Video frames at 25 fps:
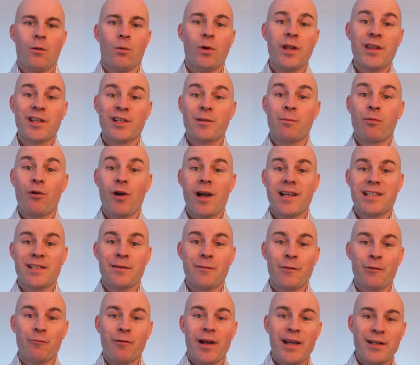One of the surprises
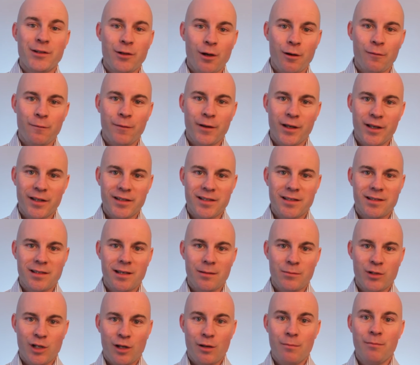of the Rajar figures in
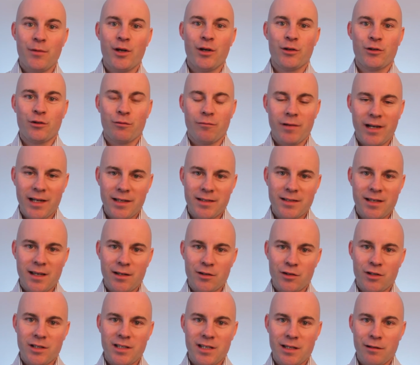terms of commercial radio
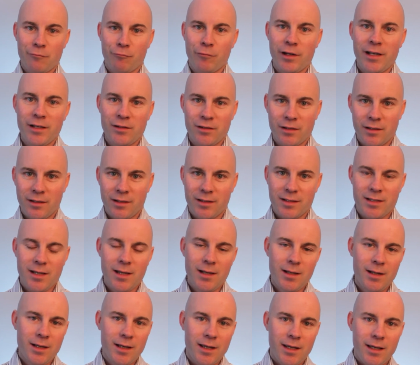stations in the regions
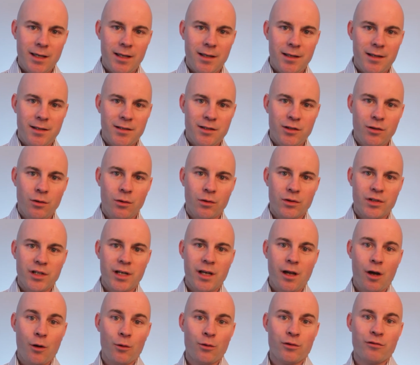is Yorkshire
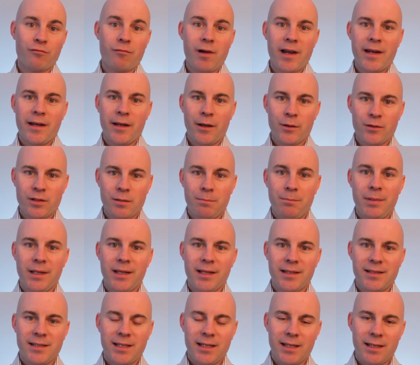Coast Radio's
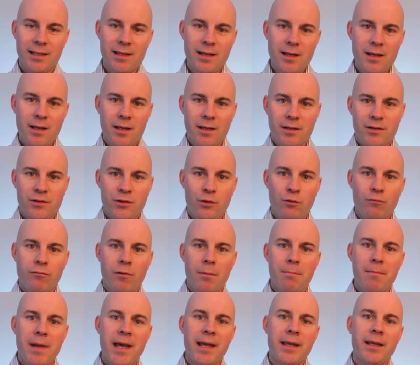ability to
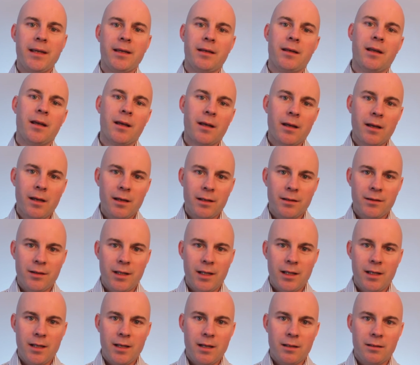remain
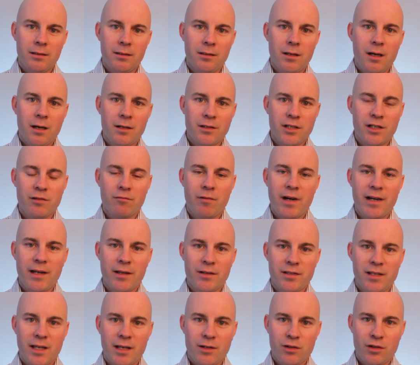the largest radio
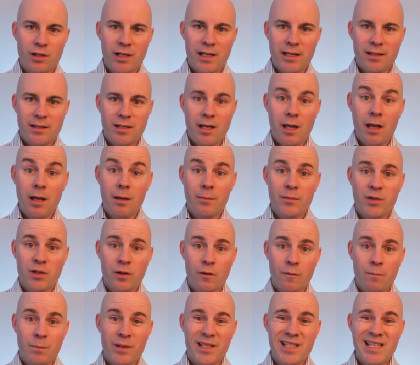station in terms
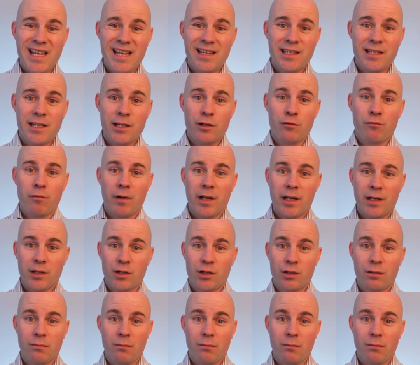of percentage reach